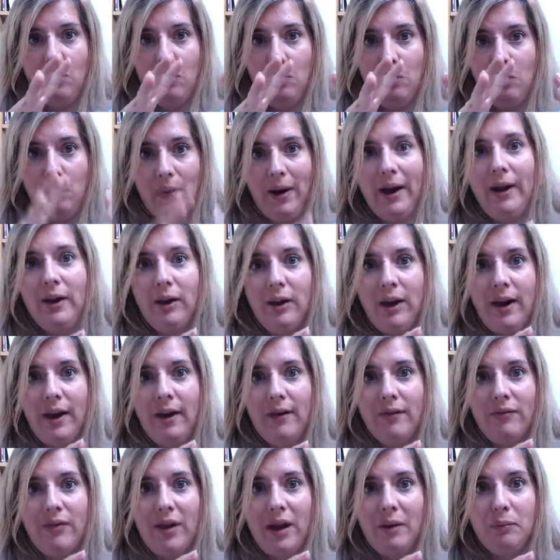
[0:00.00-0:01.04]
why you
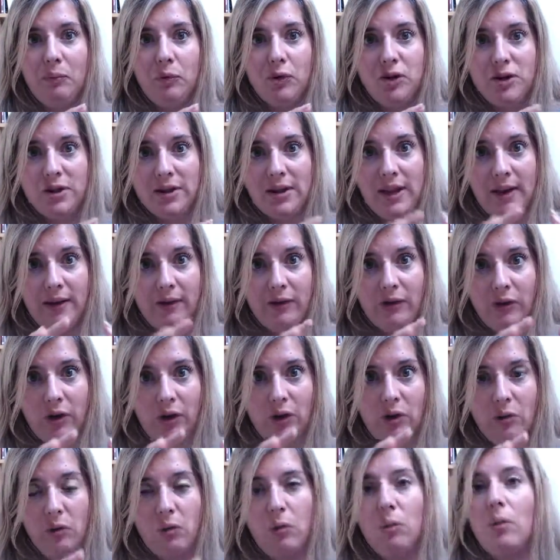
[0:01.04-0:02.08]
have that emotion if you
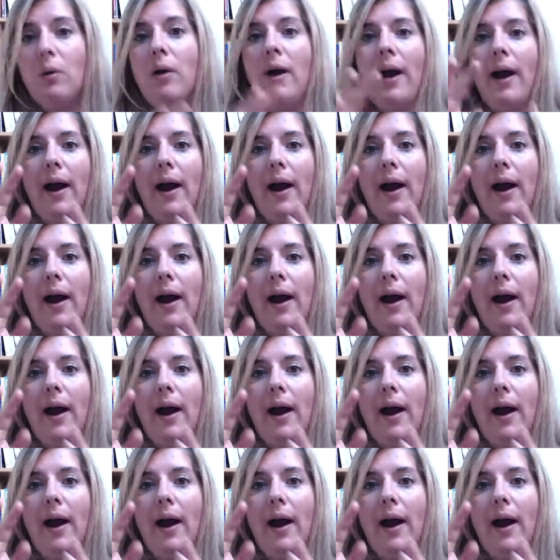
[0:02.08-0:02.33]
know,